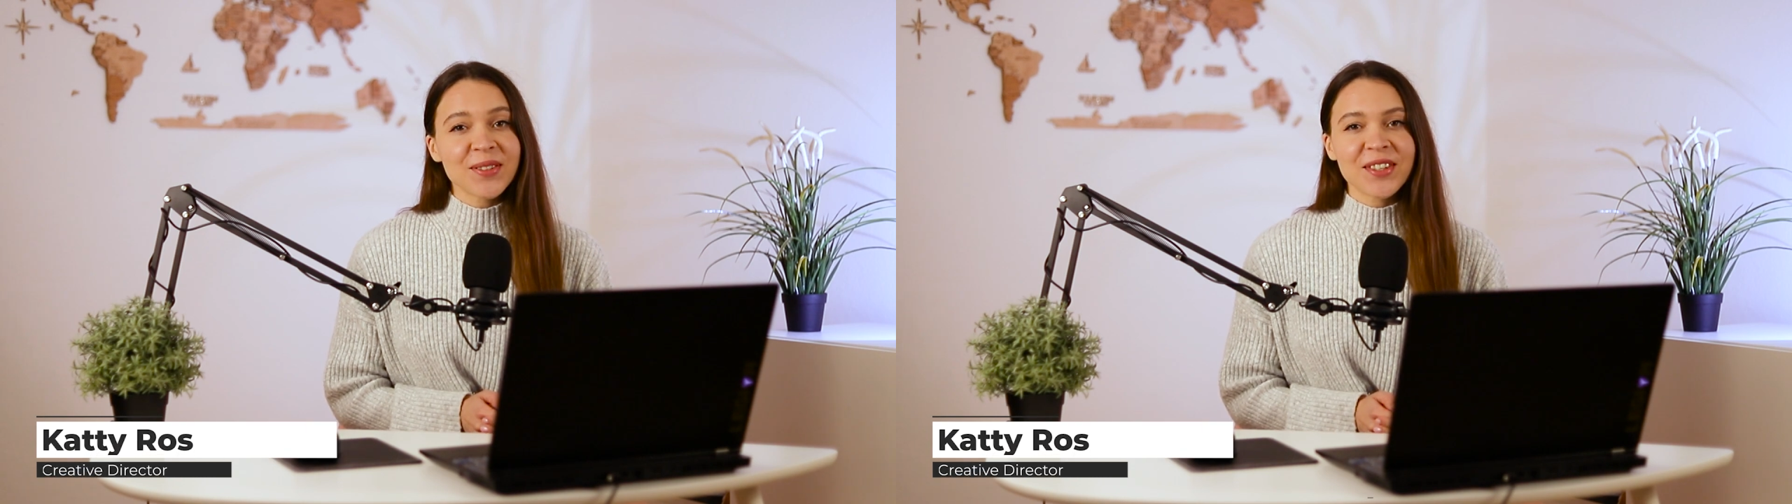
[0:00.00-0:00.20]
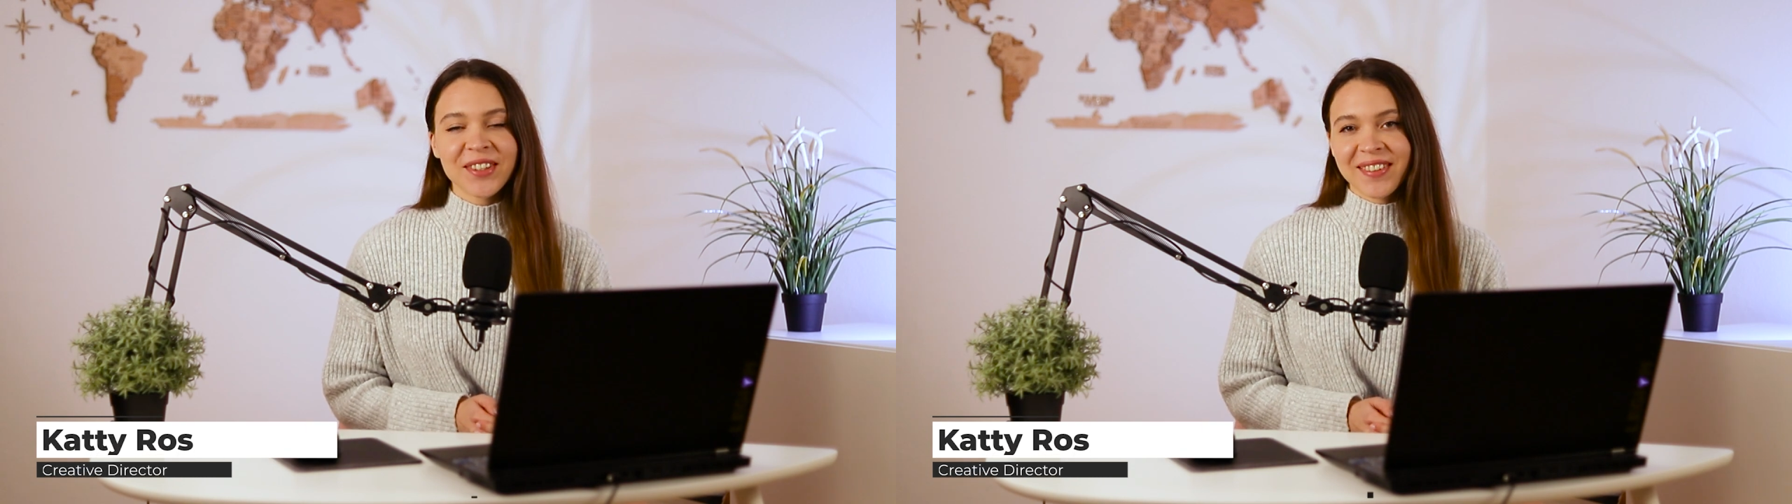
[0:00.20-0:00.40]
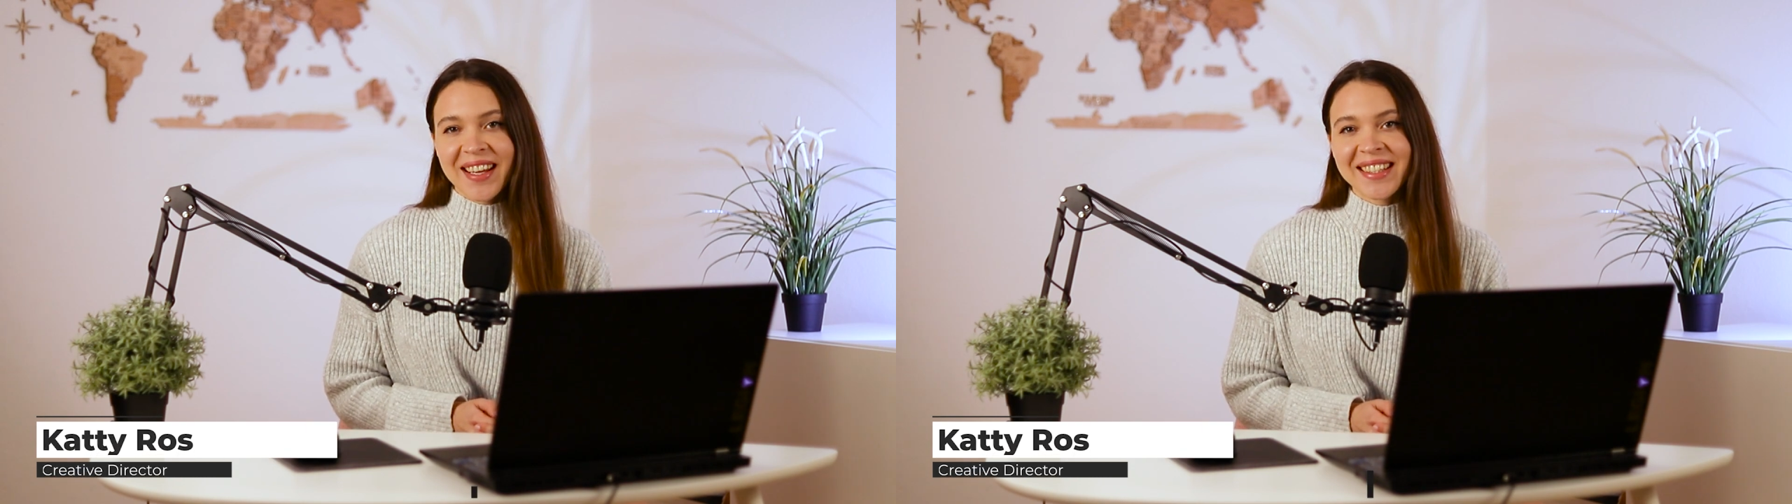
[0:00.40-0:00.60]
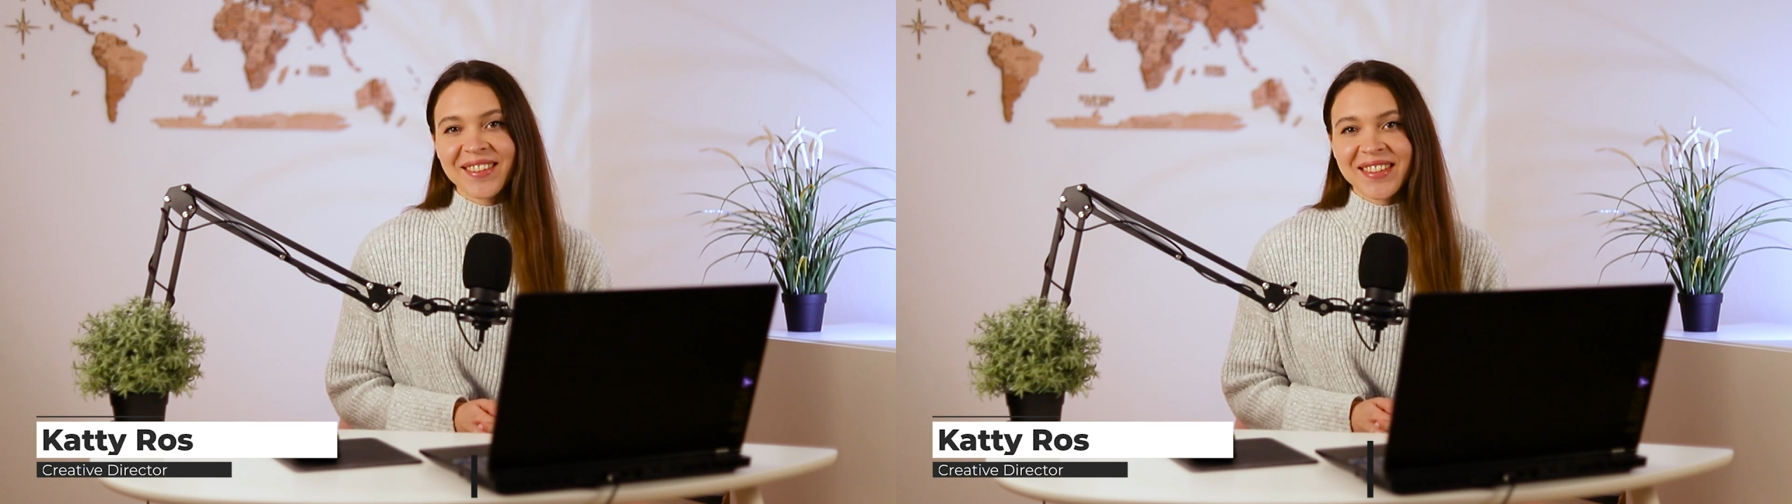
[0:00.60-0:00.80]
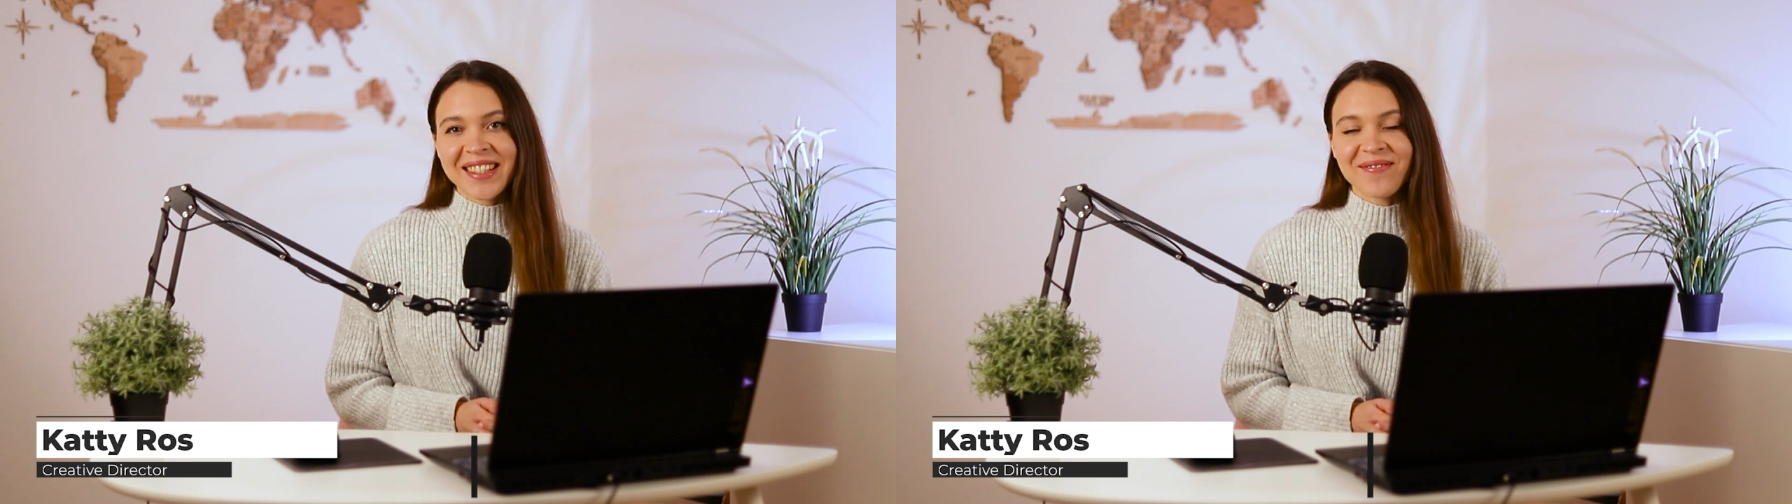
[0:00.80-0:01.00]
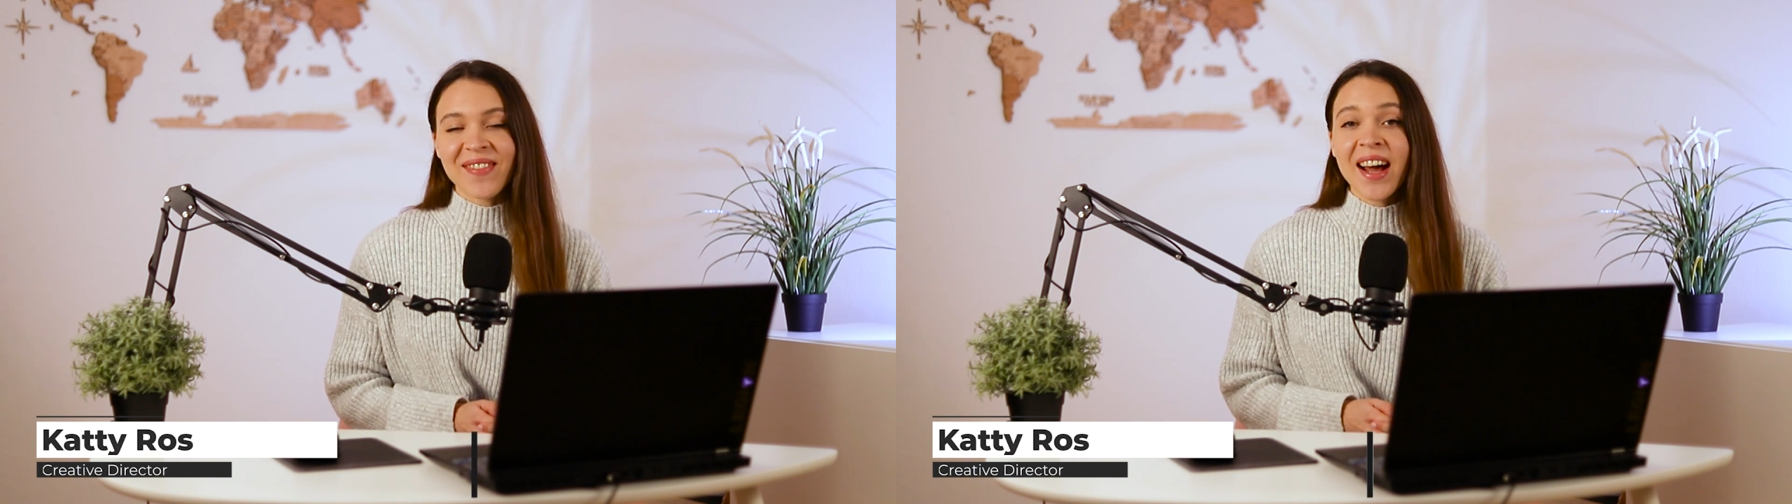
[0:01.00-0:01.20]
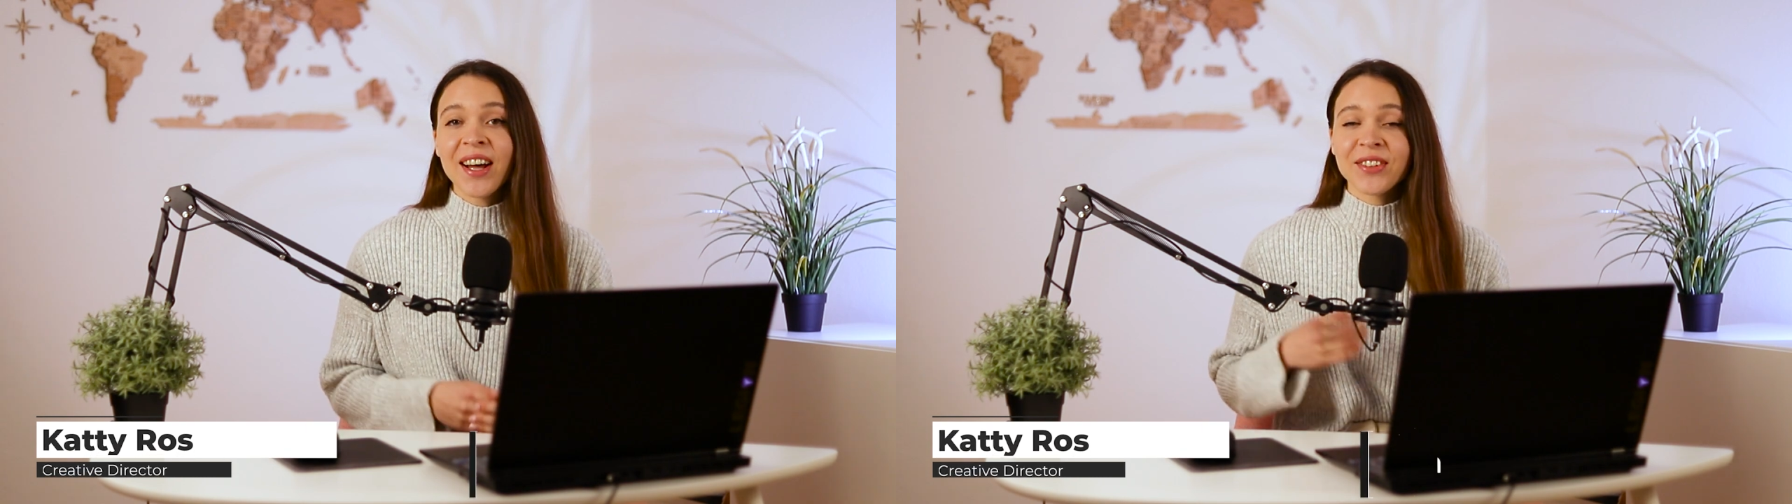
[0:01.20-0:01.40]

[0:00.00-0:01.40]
Studio creative team.